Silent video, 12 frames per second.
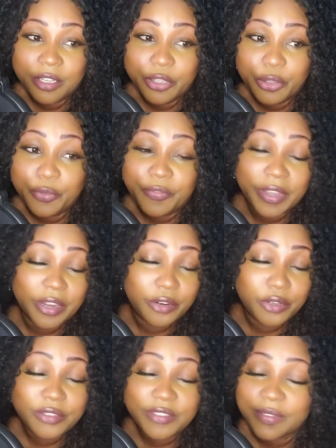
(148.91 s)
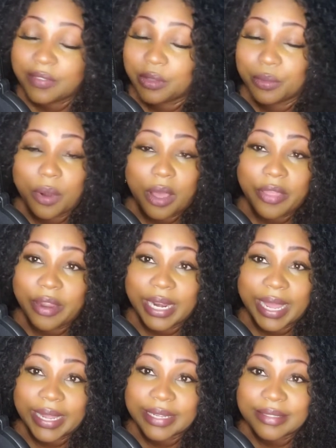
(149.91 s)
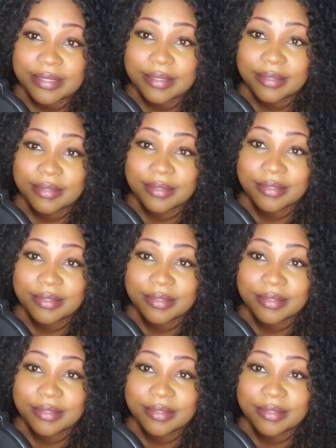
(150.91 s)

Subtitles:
You sifted through all their lies.